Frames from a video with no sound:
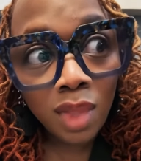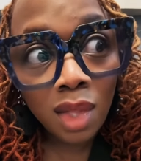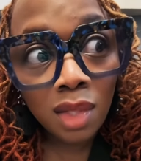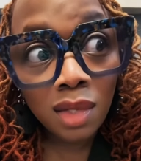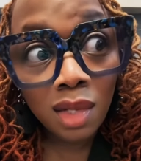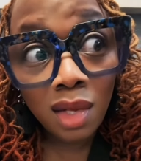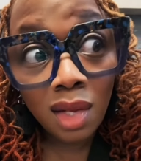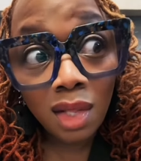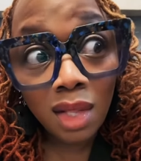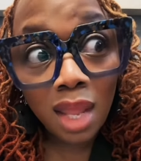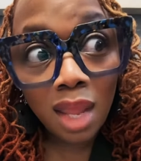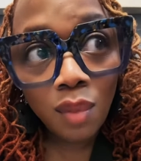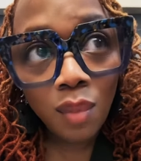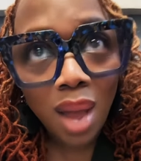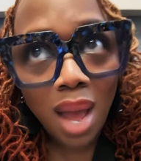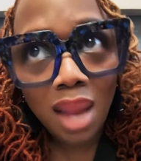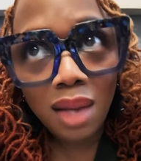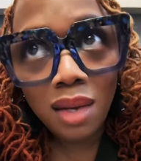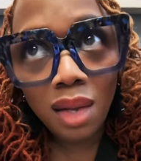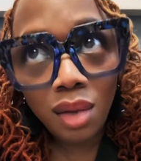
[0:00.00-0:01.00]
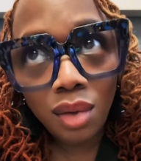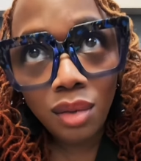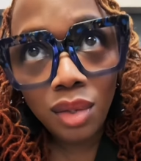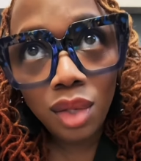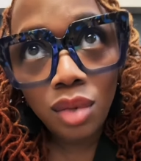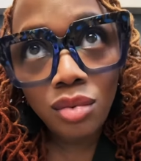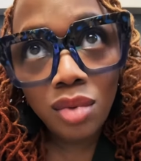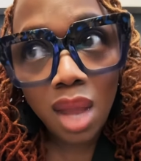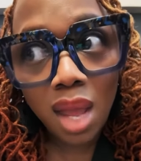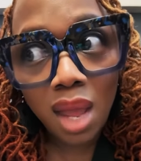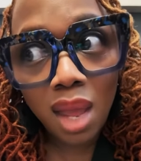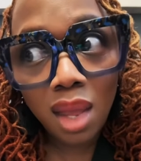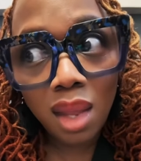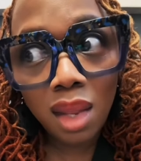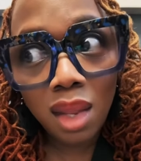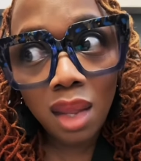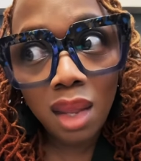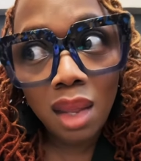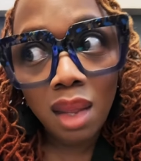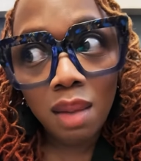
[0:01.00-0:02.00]
Then they're like, well, I know you're not
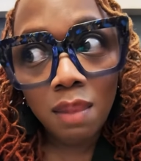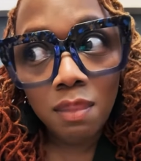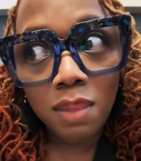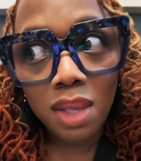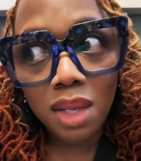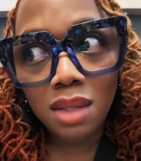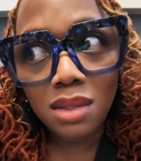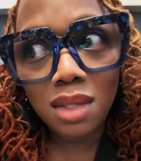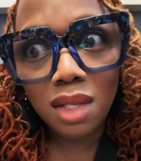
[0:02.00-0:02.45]
busy